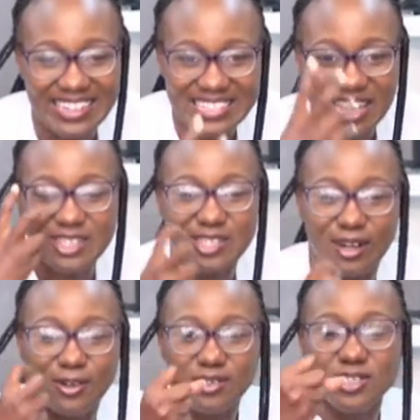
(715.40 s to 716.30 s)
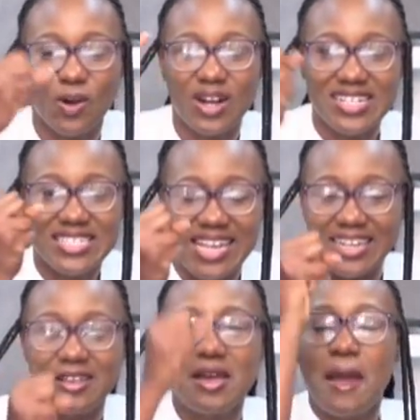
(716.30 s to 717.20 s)
is Saloon Talk.
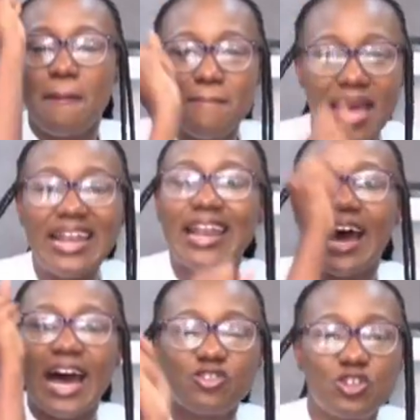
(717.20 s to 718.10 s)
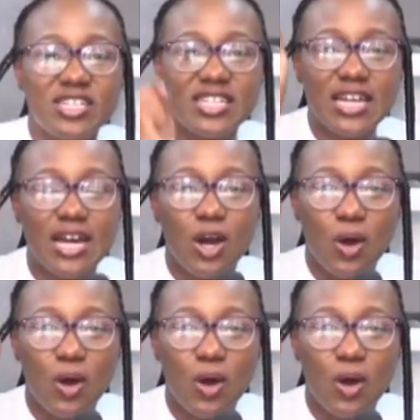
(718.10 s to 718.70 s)
Listen, men are treating